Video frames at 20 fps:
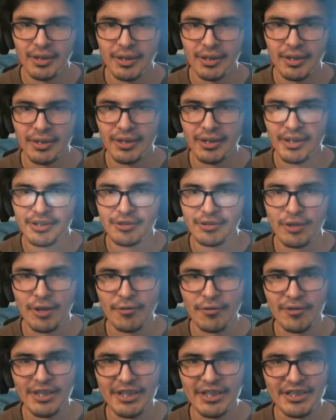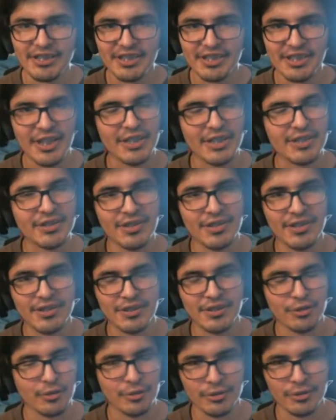Yeah, so everything is connected to this
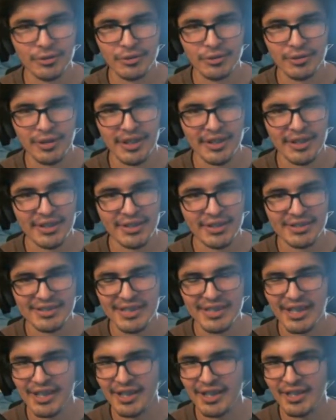girl that has died,